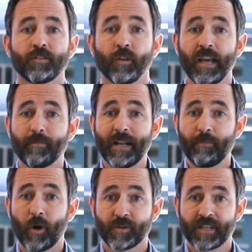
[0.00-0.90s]
So like many
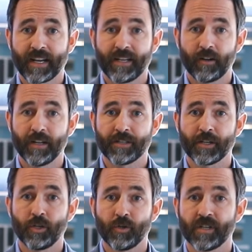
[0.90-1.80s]
post-secondary
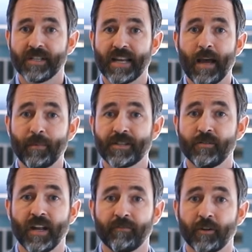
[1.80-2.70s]
institutions,
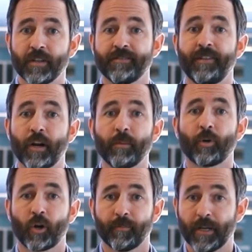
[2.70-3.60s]
MSU Denver is very
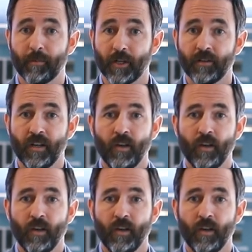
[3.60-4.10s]
permeable.